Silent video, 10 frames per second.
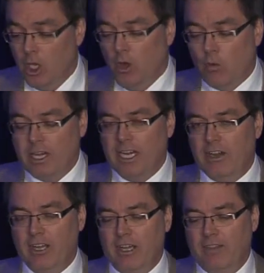One
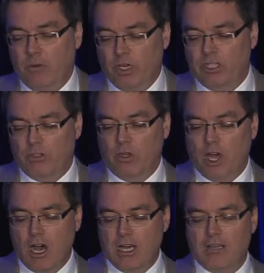area that we do
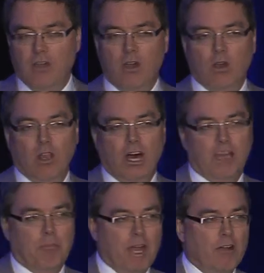not know a lot
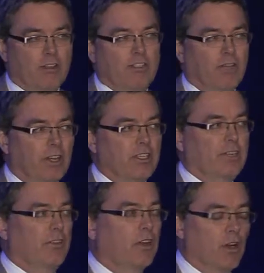about and is very
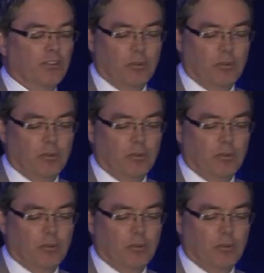difficult